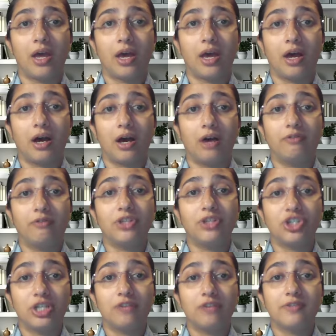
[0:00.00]

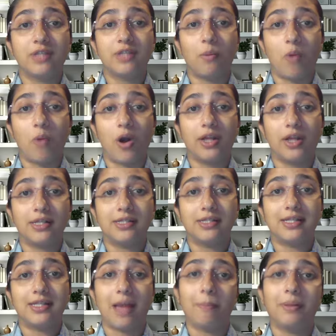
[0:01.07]
which gives the model
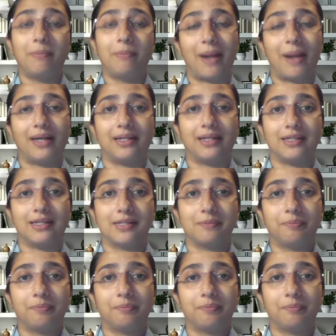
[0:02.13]
sample patterns.